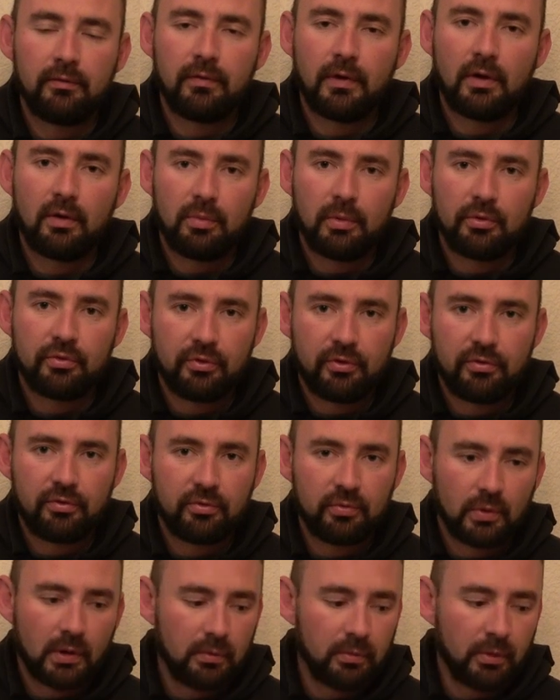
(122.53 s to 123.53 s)
available, so this
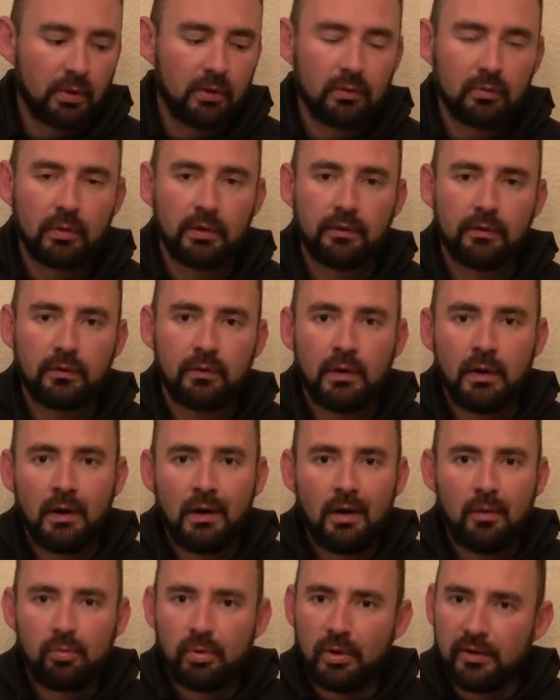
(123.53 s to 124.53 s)
is what I'm going with.
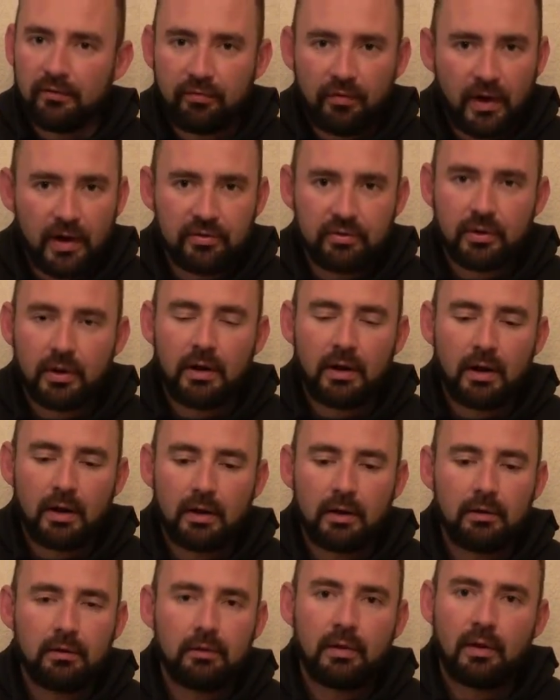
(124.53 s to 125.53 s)
Plane flies great on
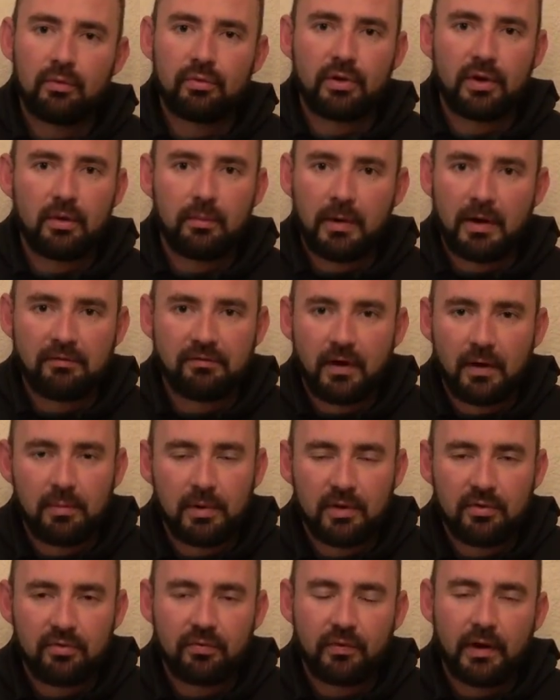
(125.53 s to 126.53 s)
it. I was getting about 5
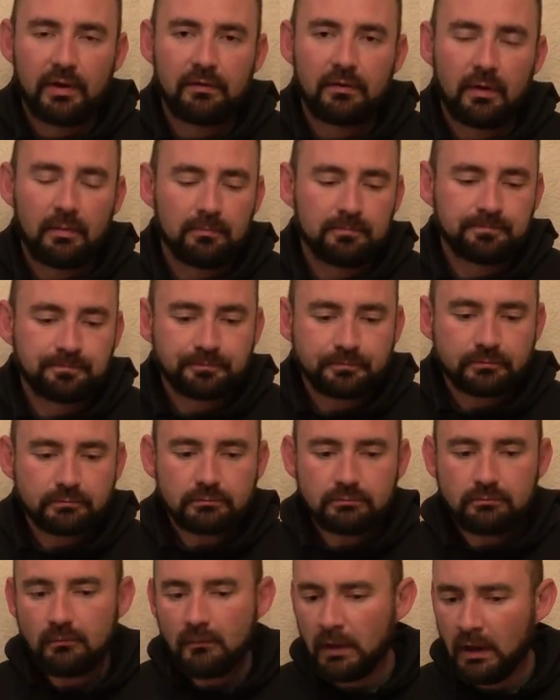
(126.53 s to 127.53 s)
minutes flight time.
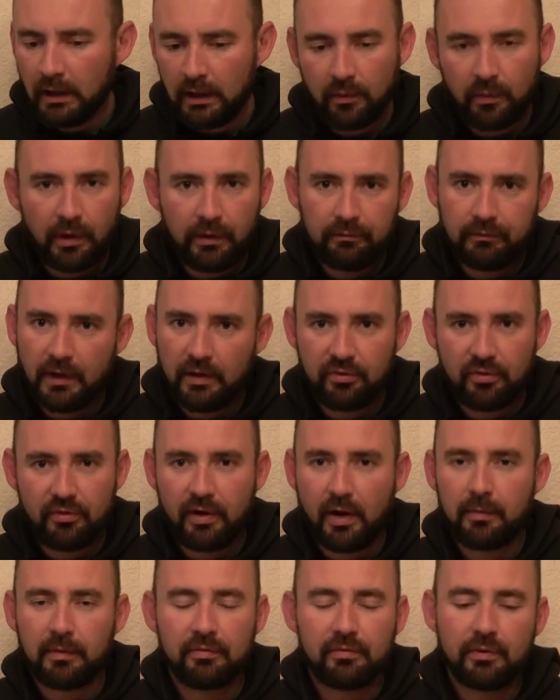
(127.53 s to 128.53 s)
Anyway, that's a
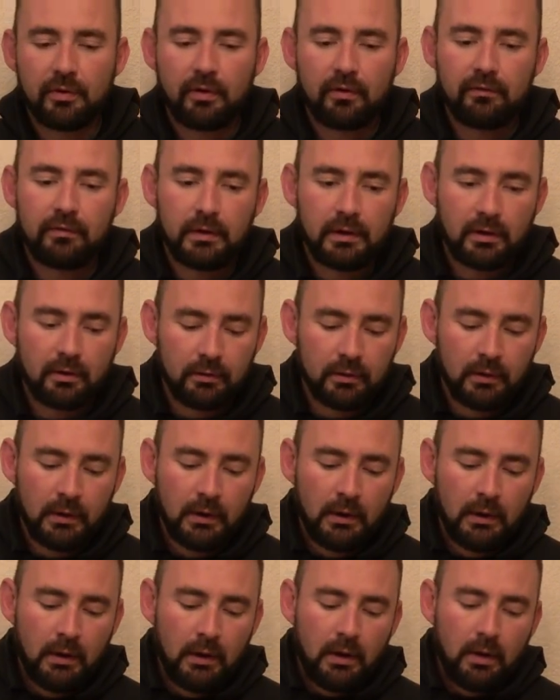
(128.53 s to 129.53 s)
topic for another video.
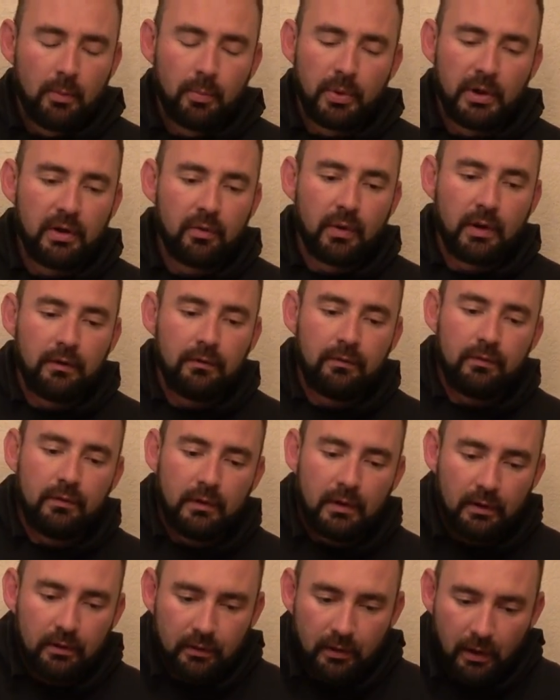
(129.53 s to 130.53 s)
But anyway,
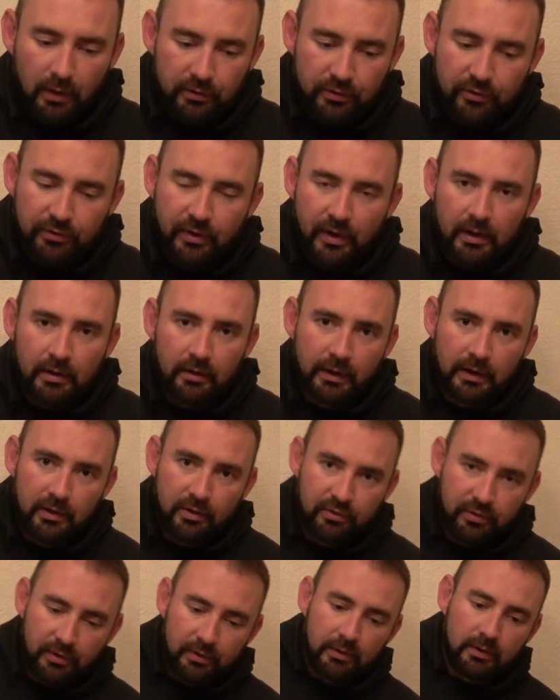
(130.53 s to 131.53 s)
I'll just kind of lay
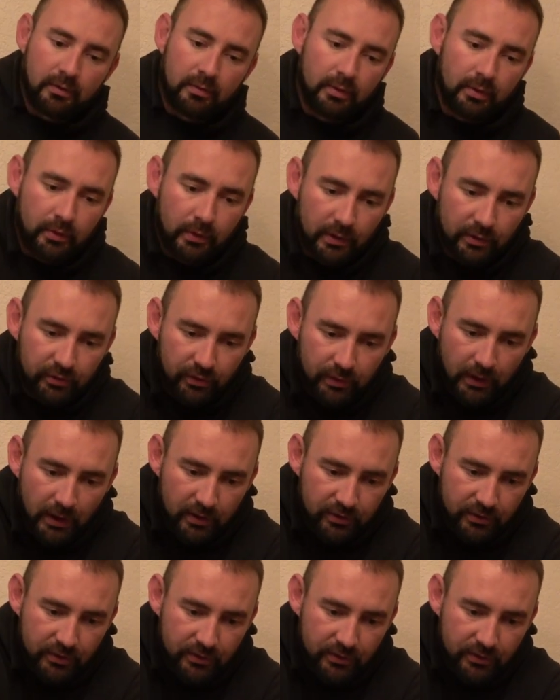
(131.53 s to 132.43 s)
this in here real quick so you guys